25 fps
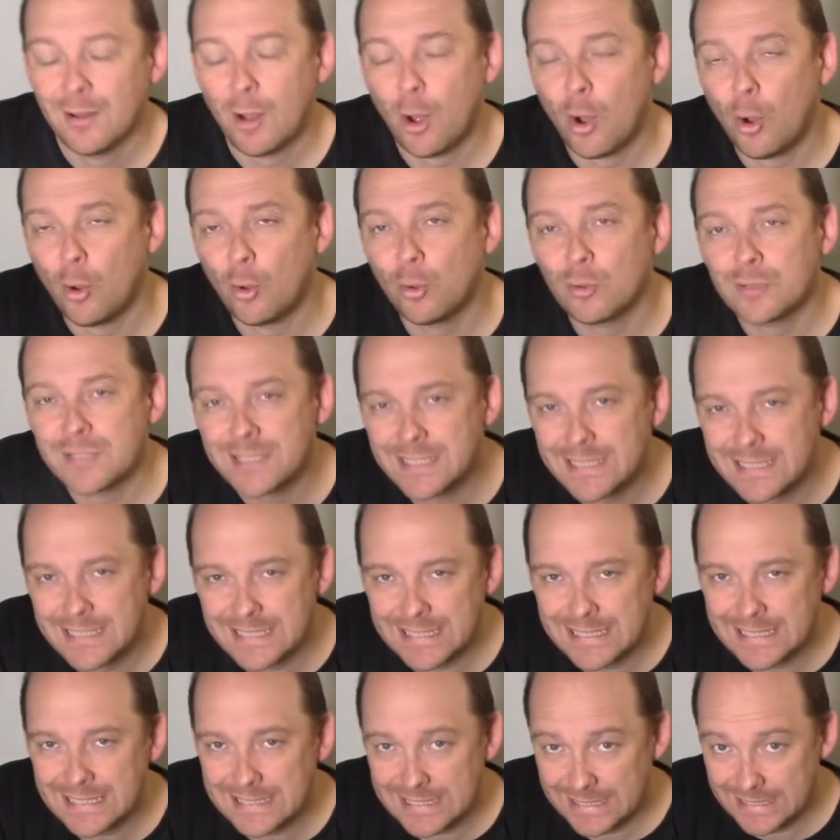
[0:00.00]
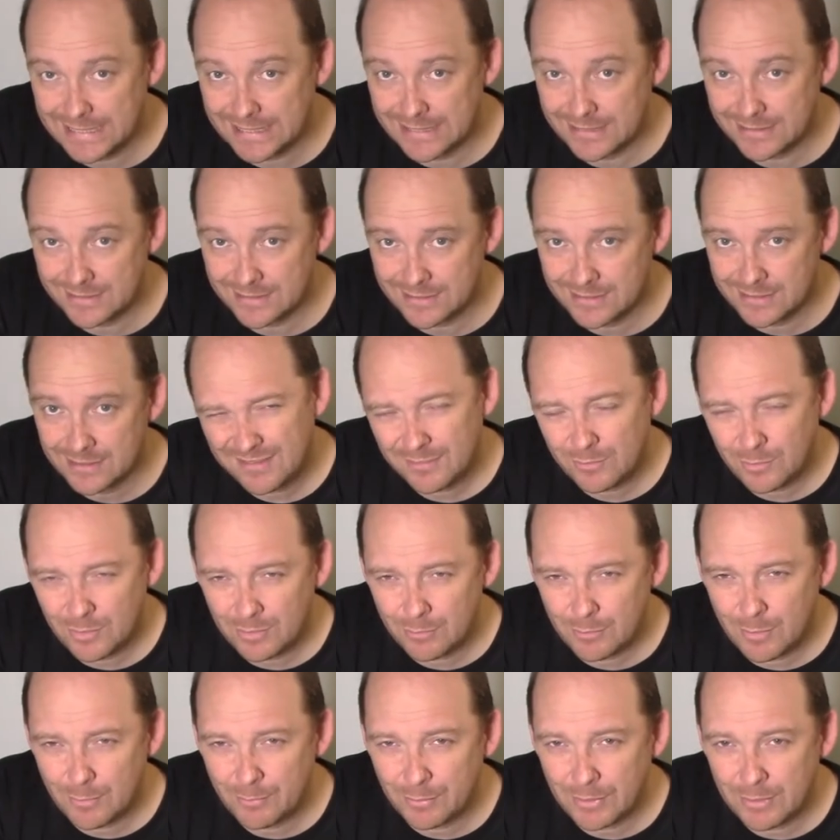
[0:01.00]
old CDs.
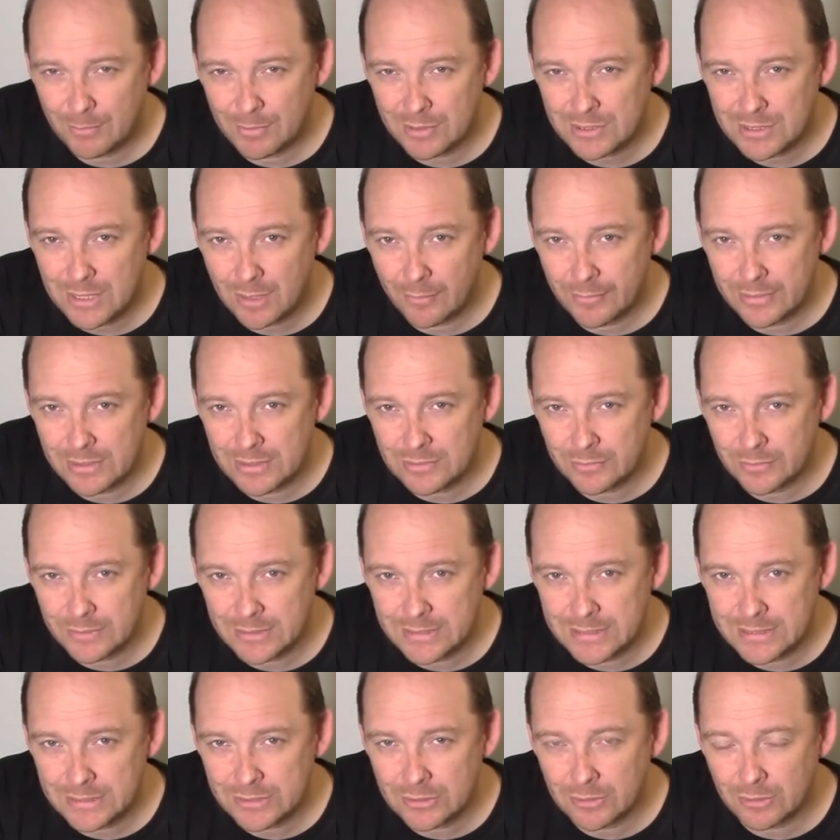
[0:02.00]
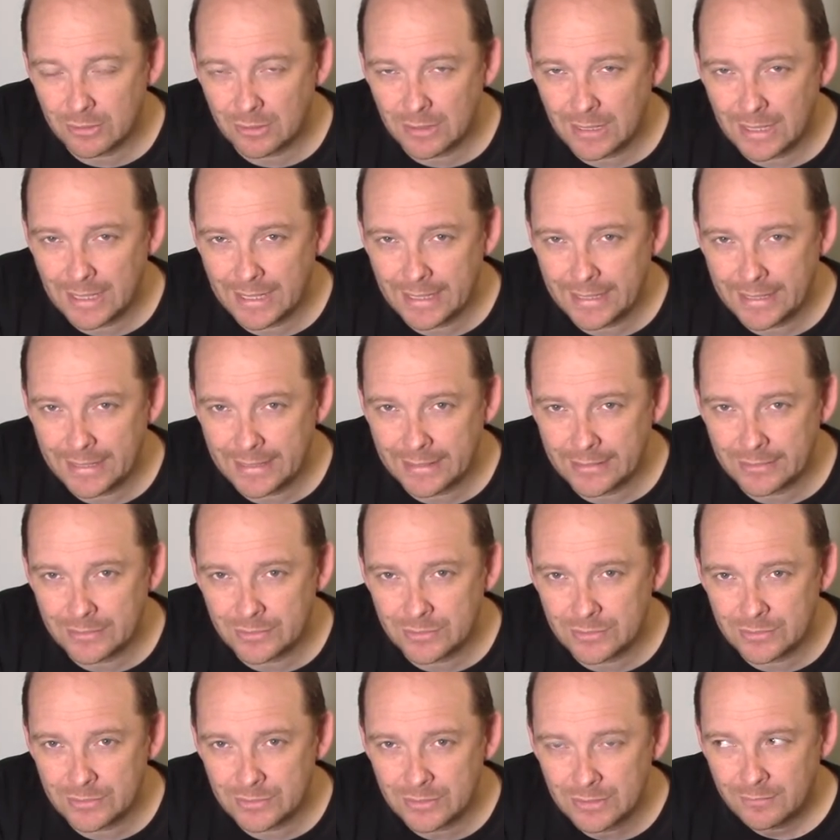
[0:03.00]
When we're pretty much going to a digital
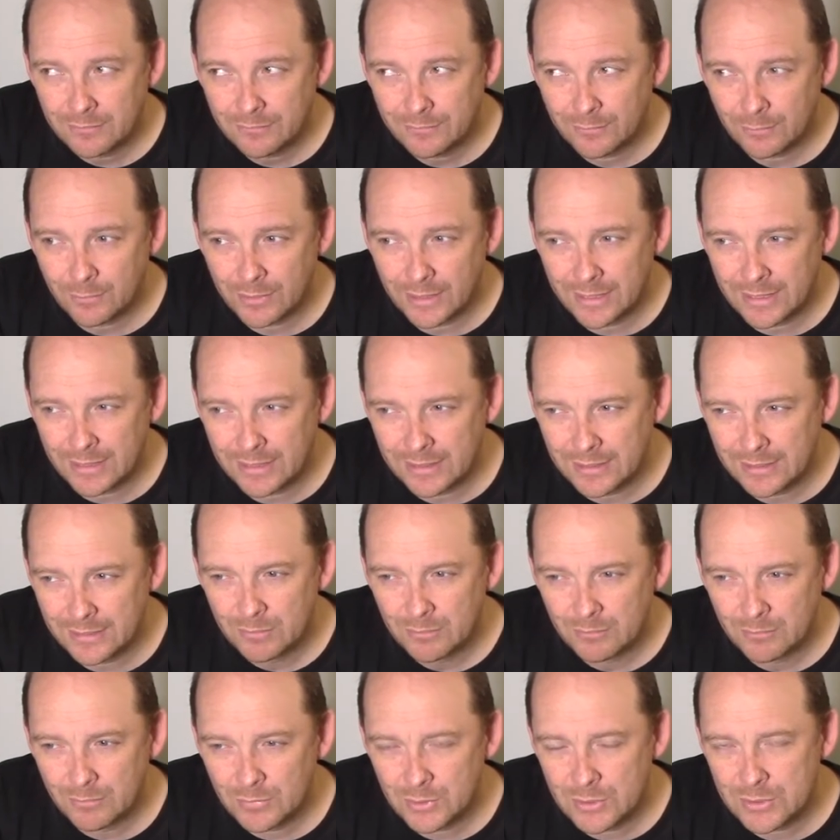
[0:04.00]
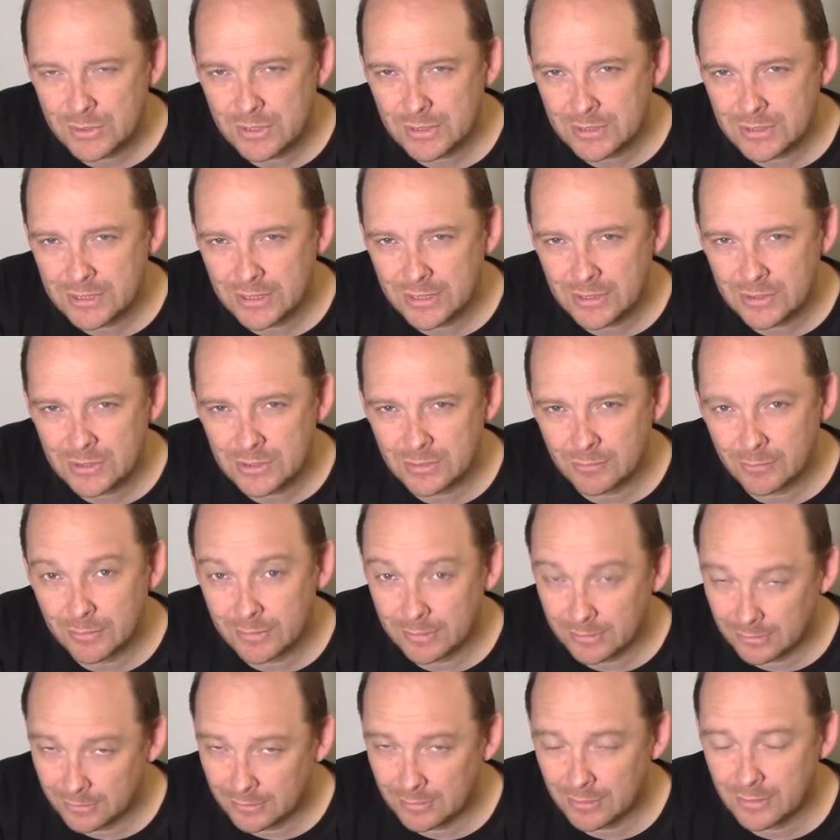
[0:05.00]
age, for a music teacher
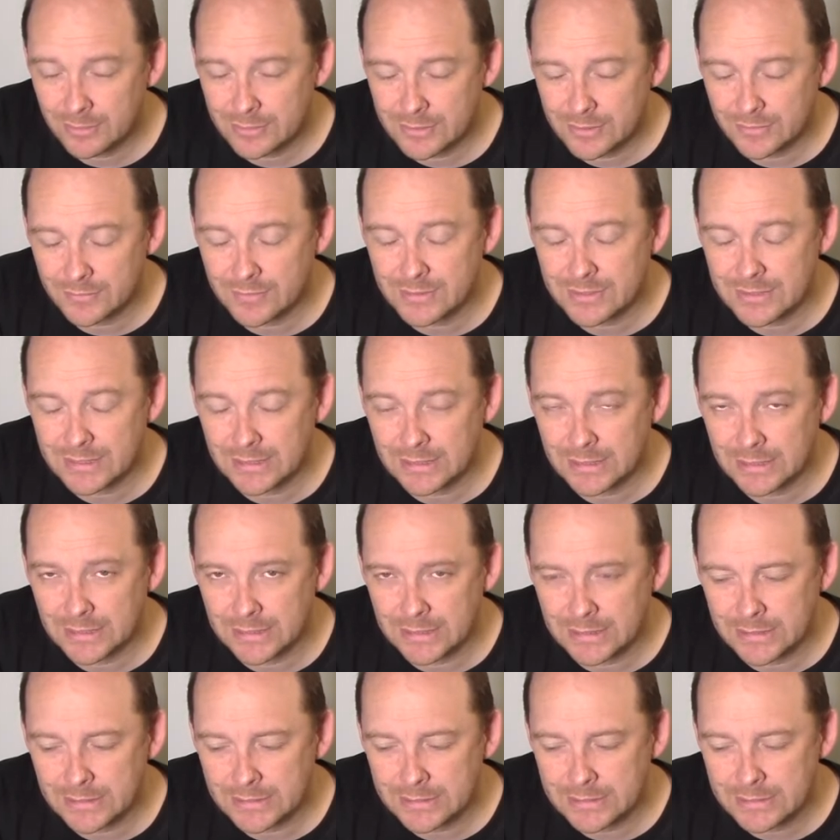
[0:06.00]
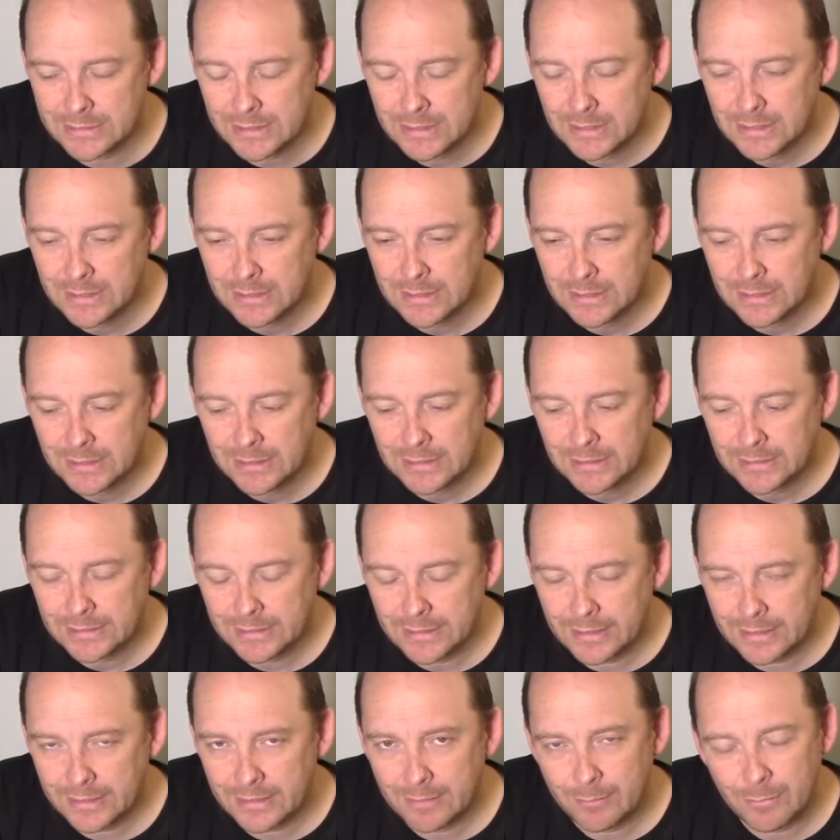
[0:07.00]
with lots of CDs,
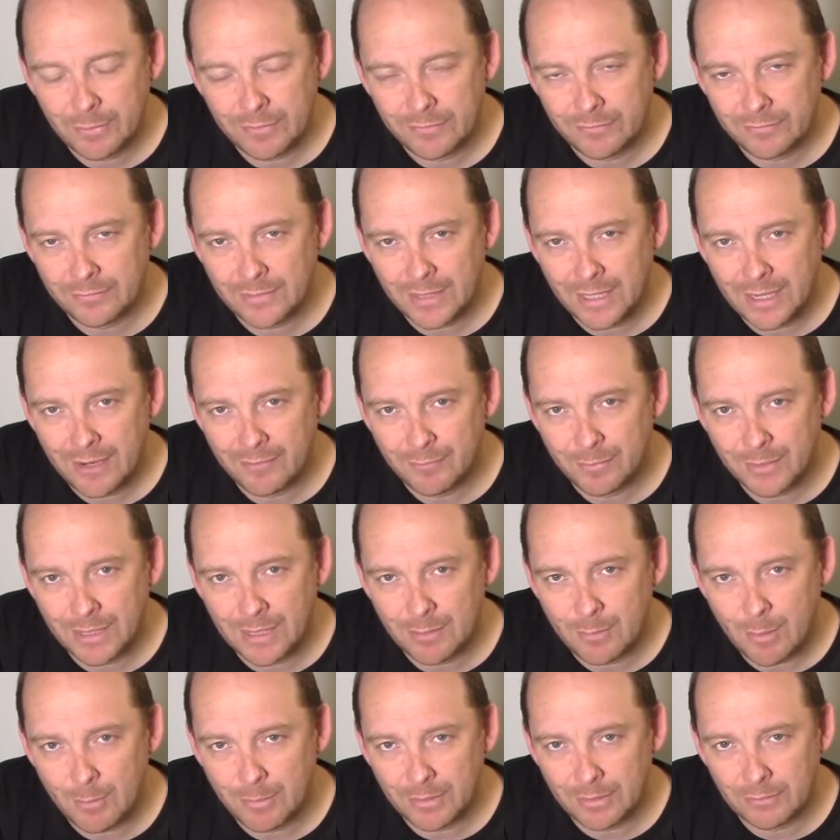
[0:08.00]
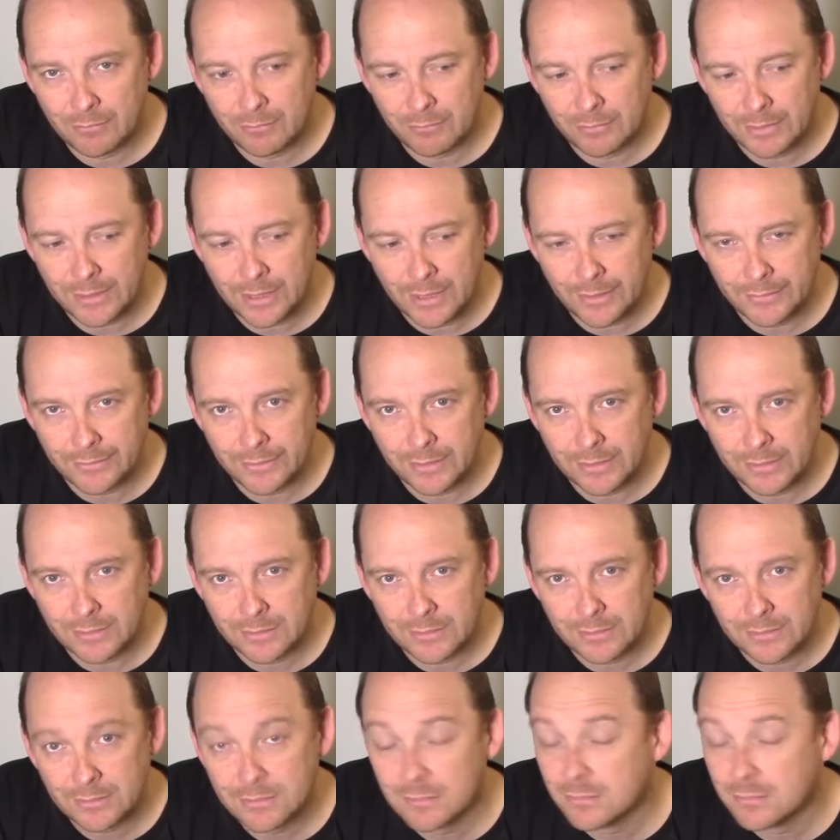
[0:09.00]
yeah, they, be, they have become a bit redundant.